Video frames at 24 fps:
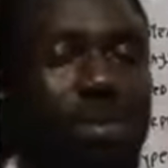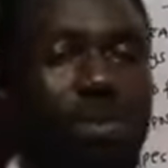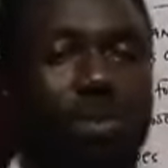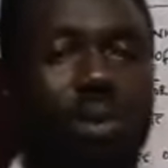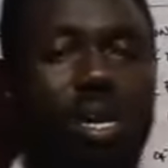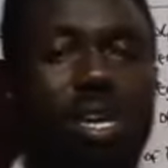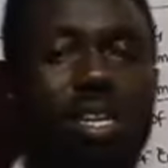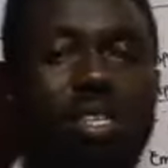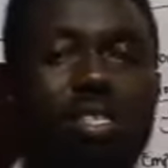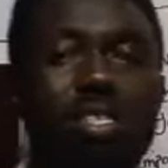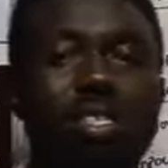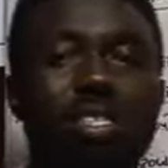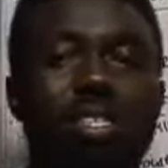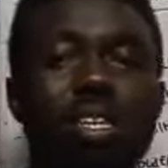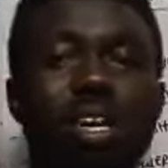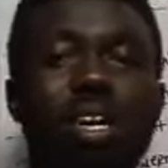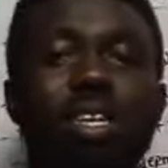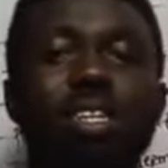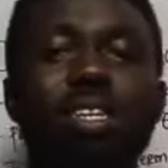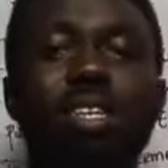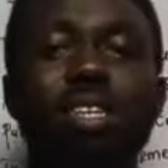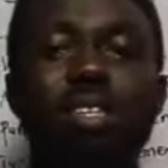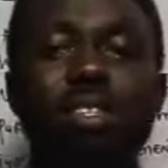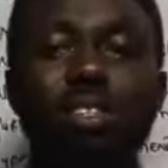Why is it
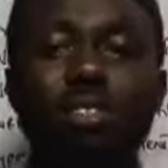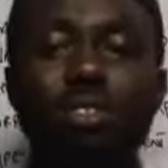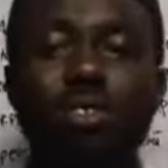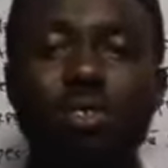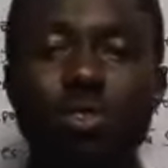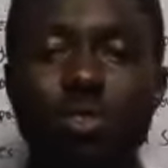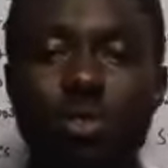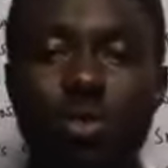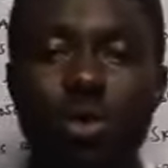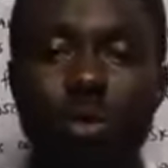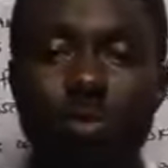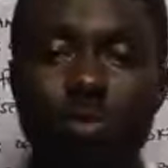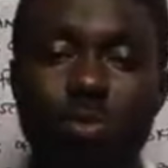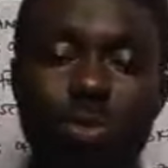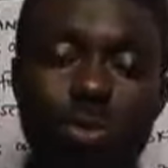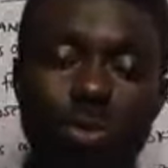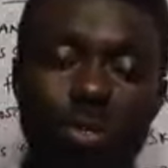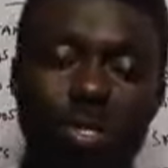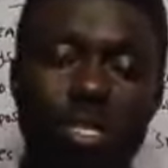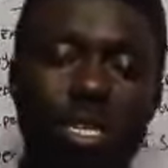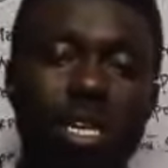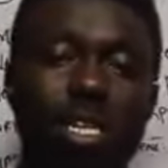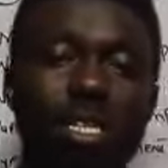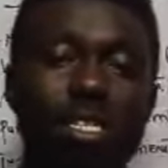that some
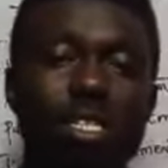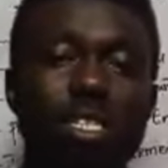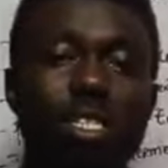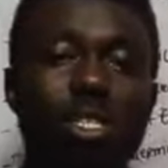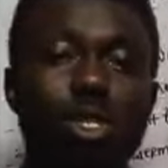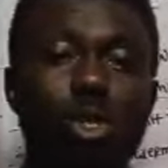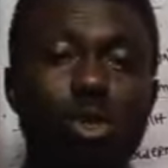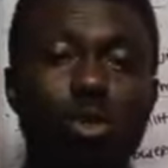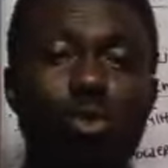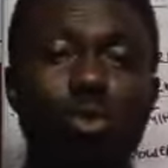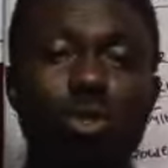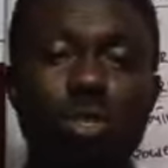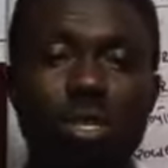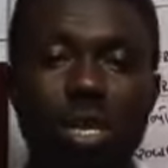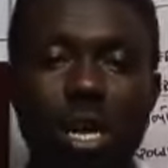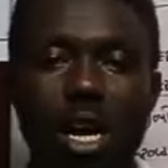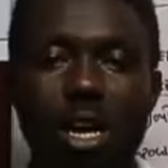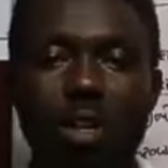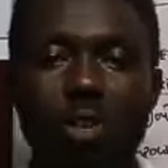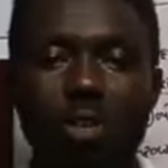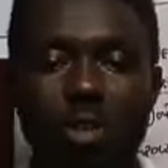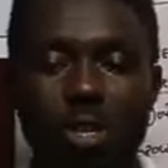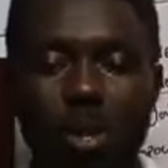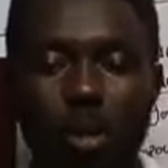society youths
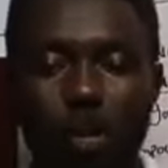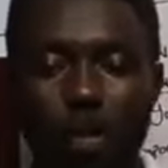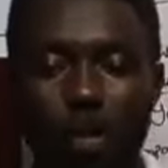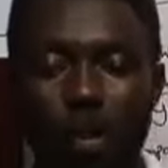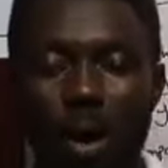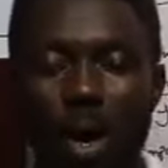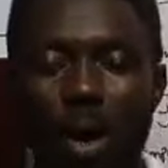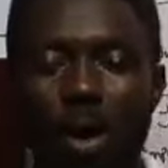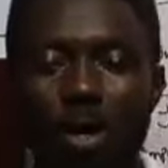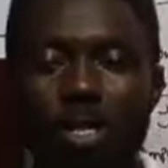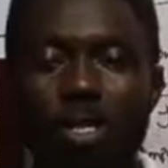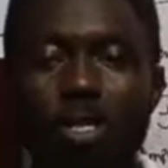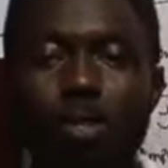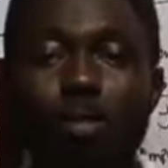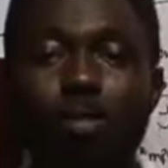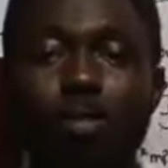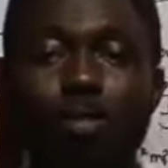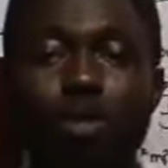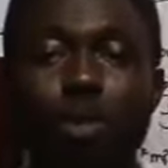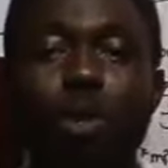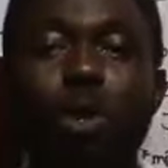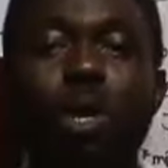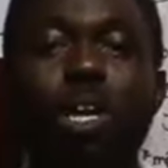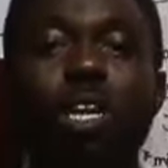are not empowered? The
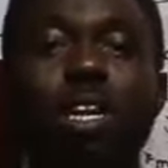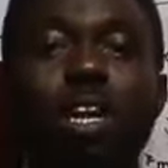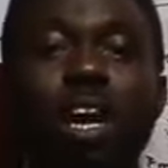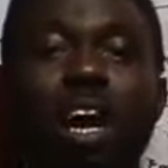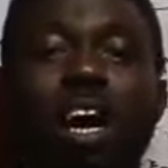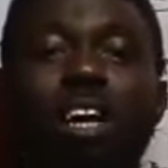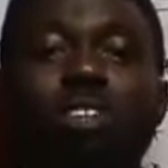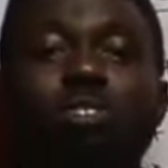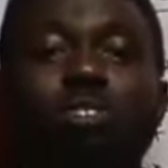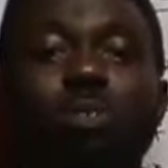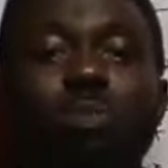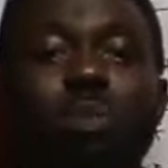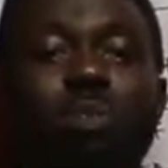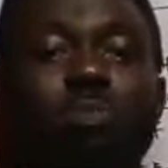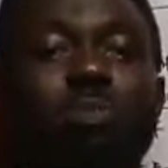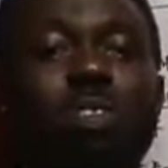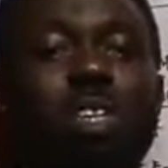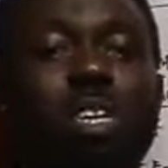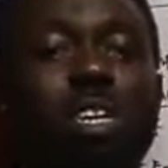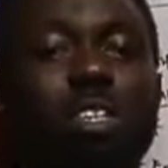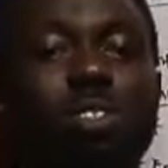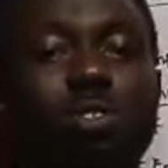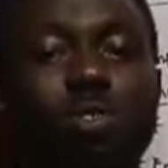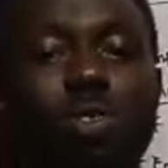following are some of
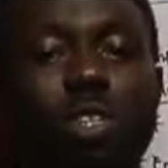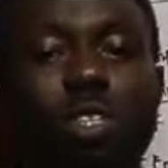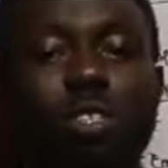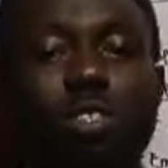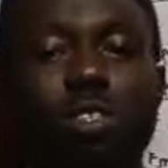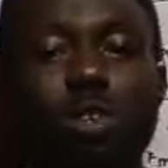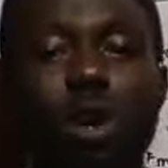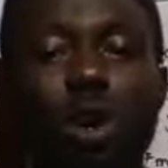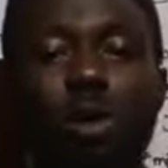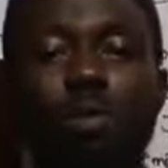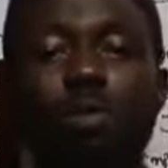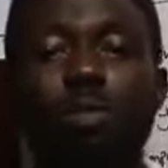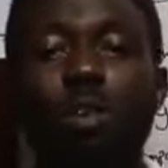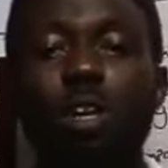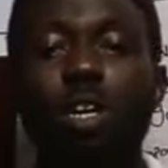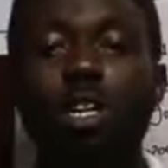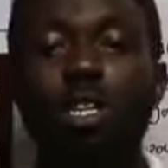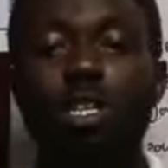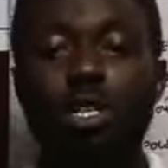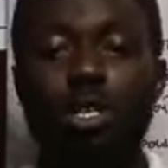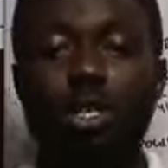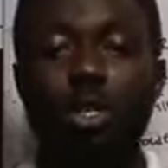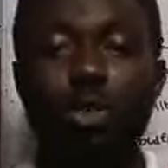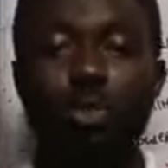the hindrances of
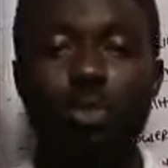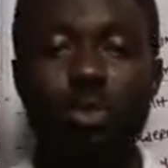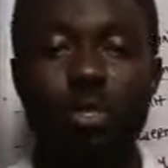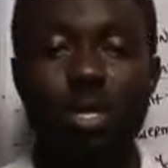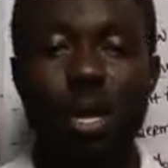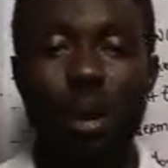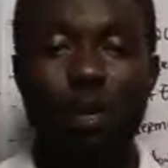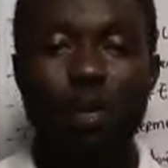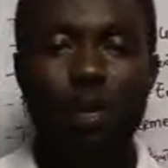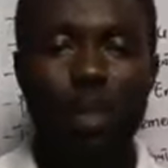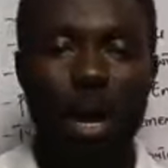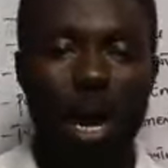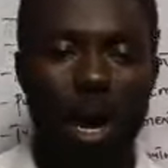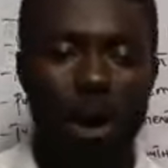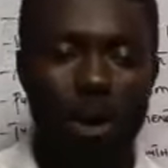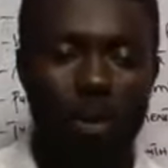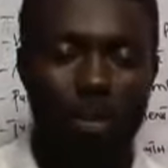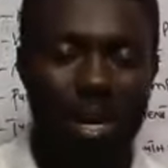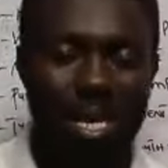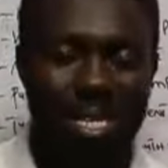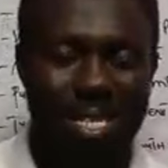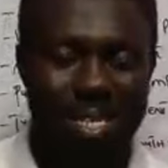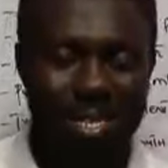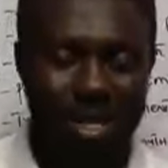youth
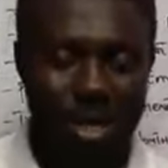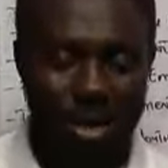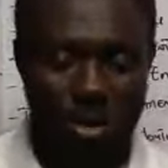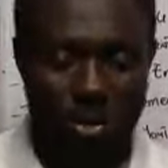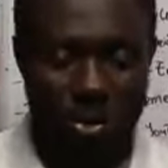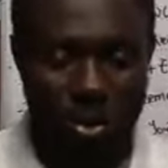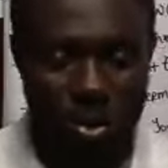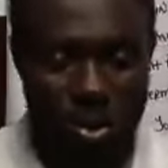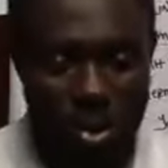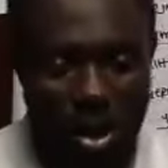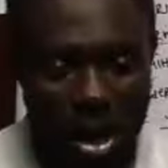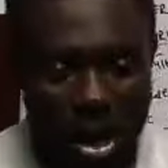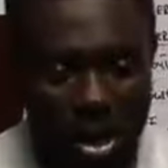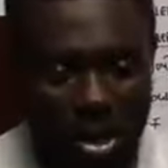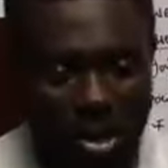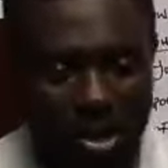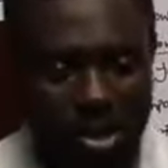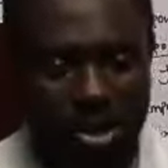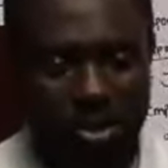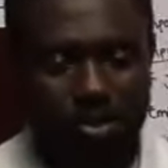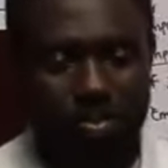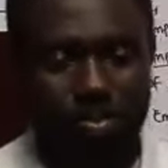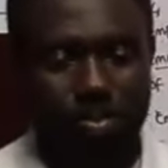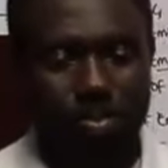empowerment in a
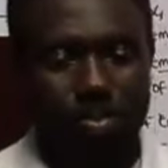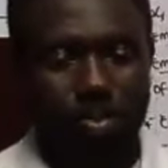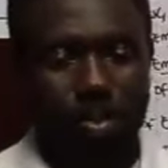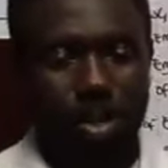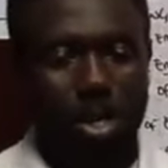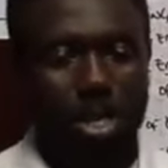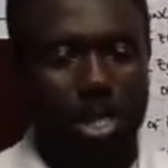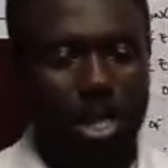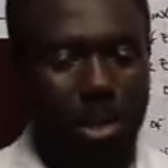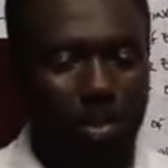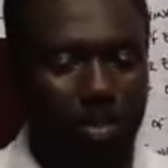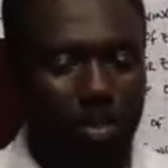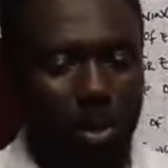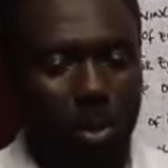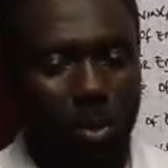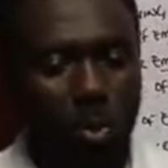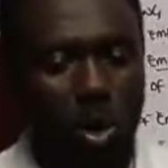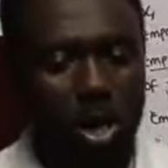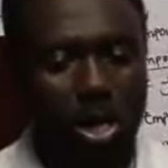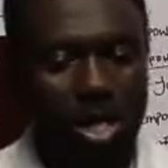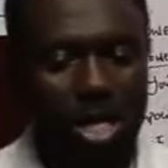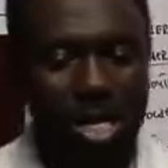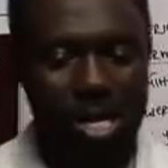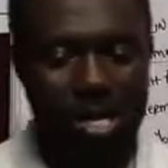society. Number
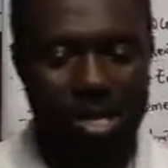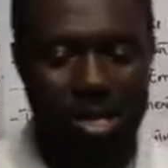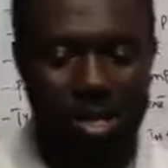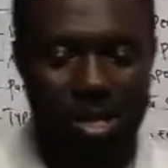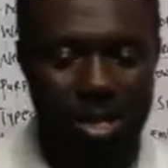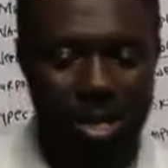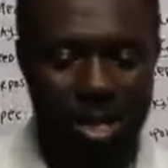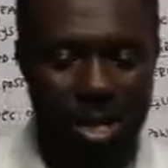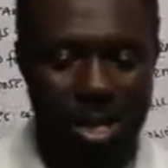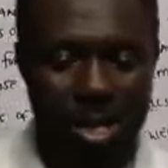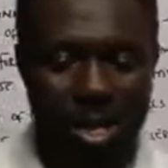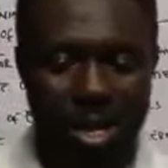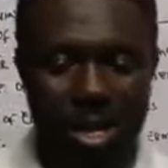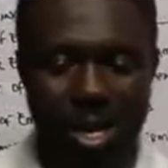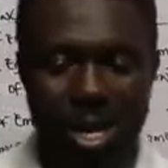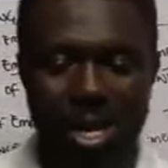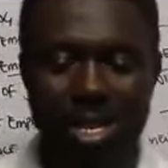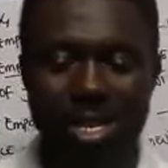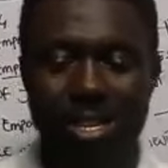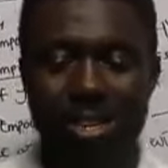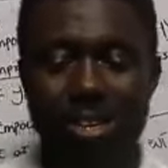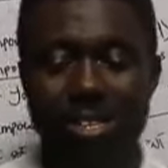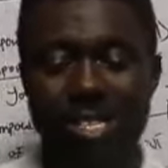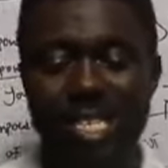one is
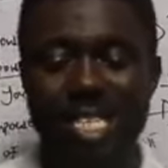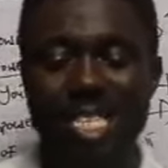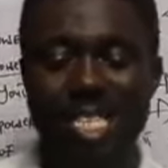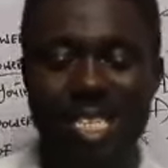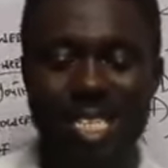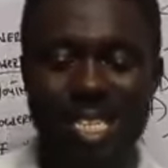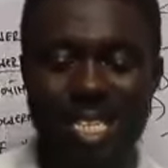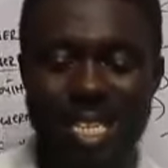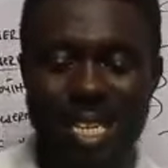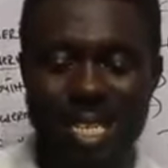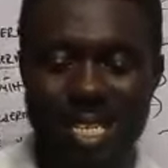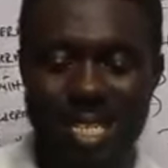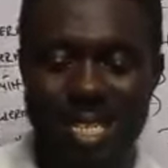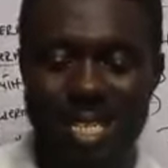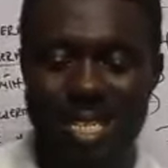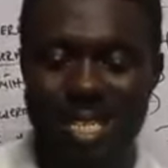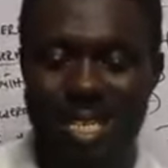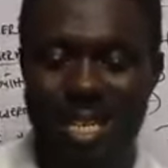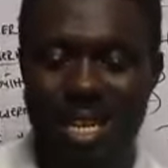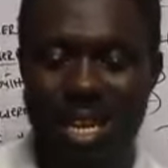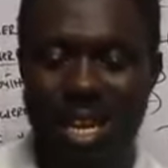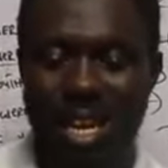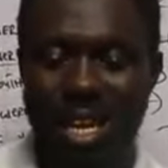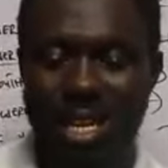
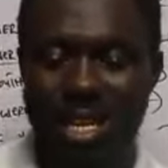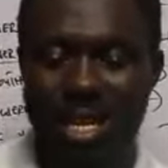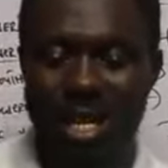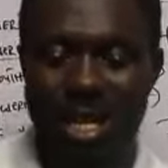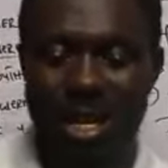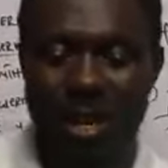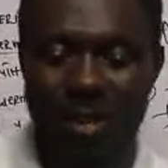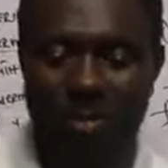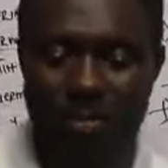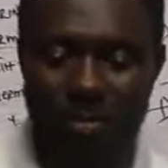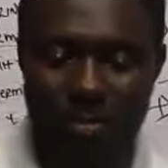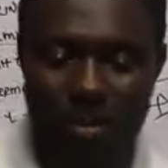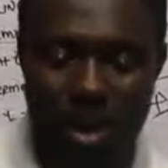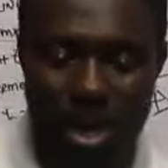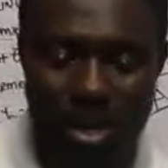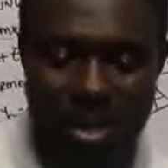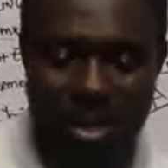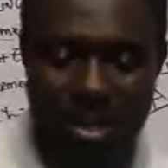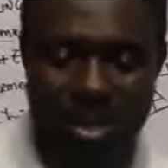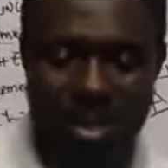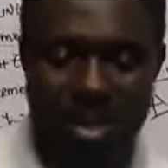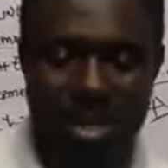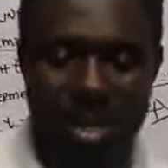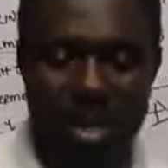inconsistency in
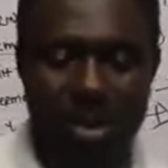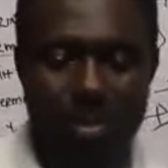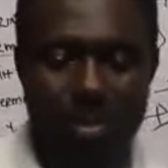government